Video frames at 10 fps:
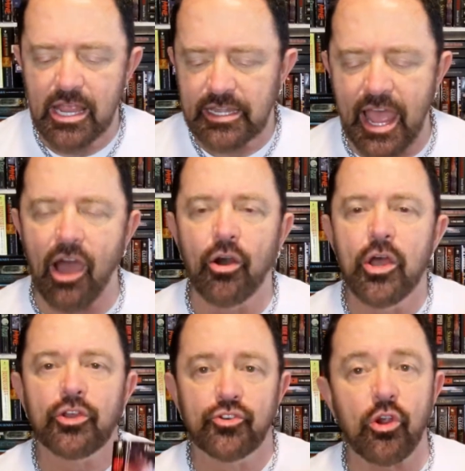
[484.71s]
Now,
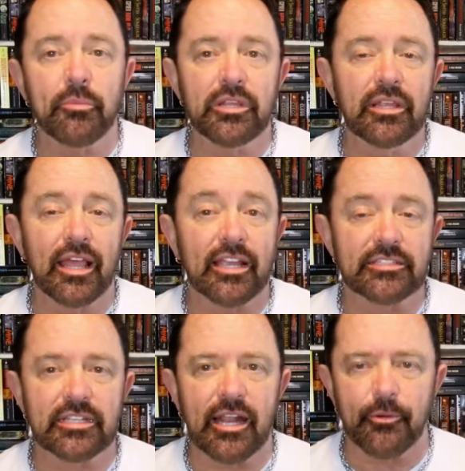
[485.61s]
normally, like I
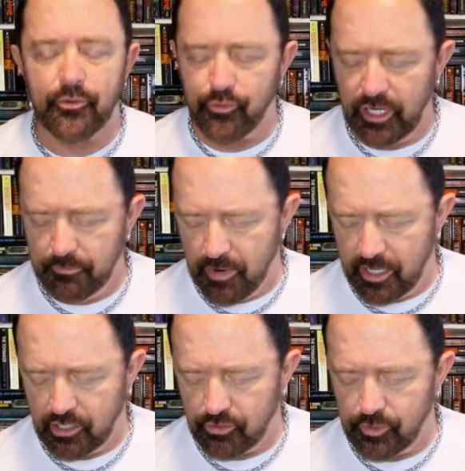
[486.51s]
said, I would read
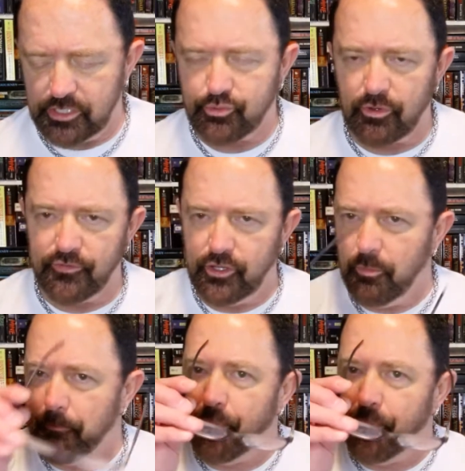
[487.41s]
my Goodreads review,